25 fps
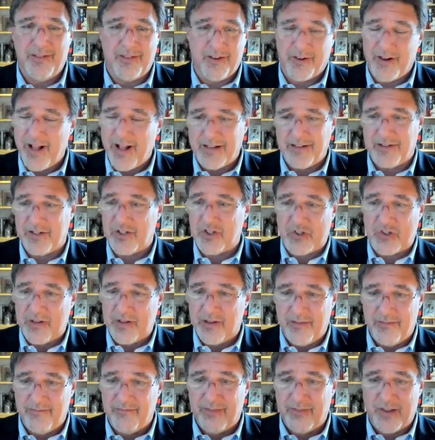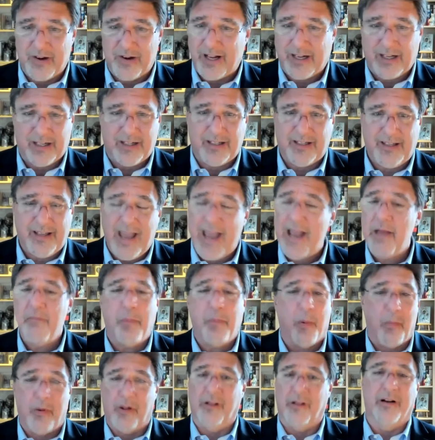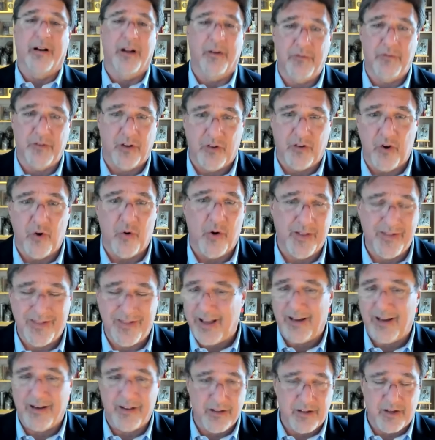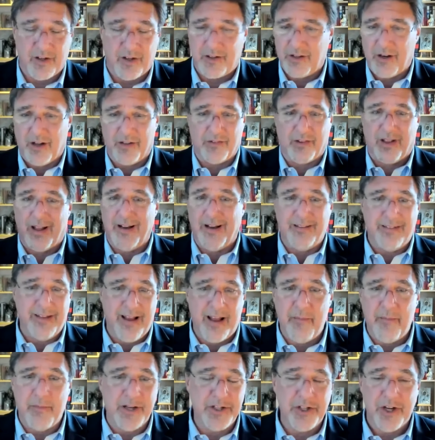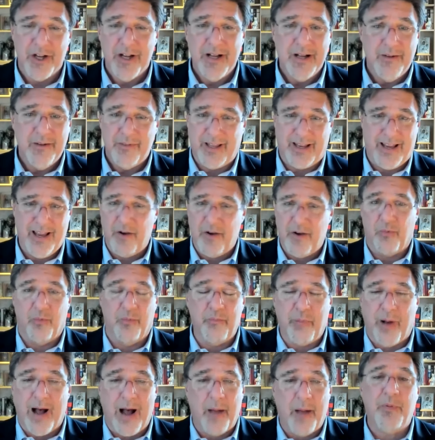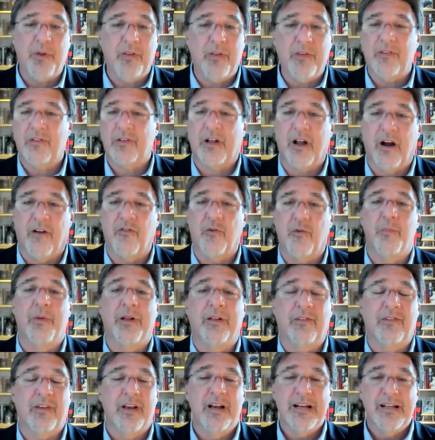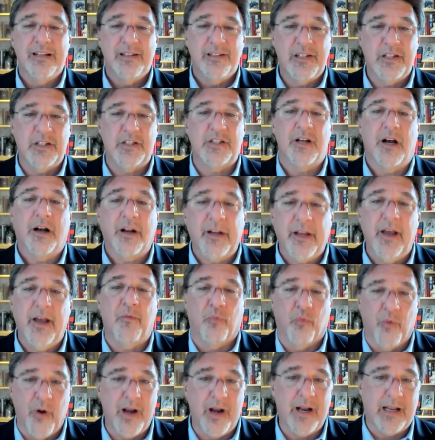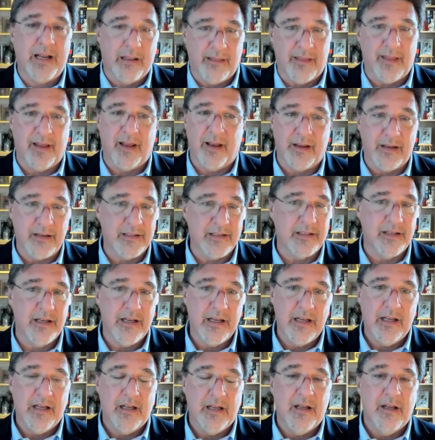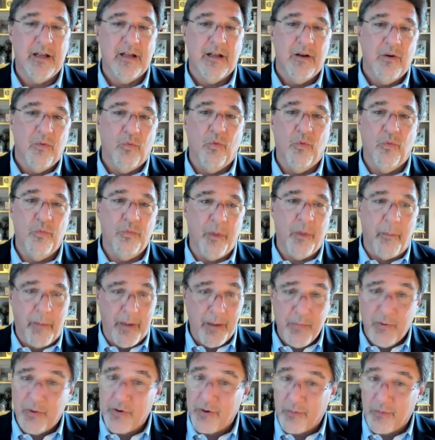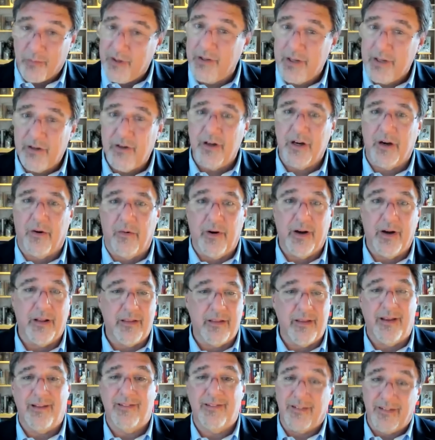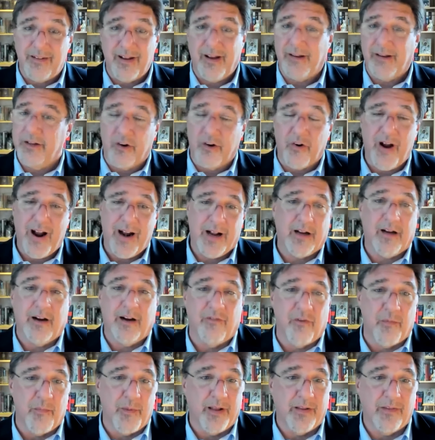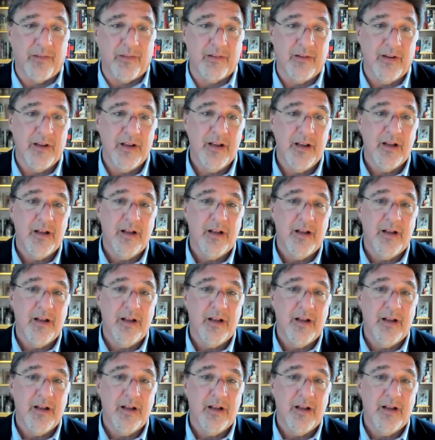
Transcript: They're not, they're not capable enough to do it. They can cause a lot of damage. They can't, populist governments suck at running things the people that are really good at running things are technocratic governments.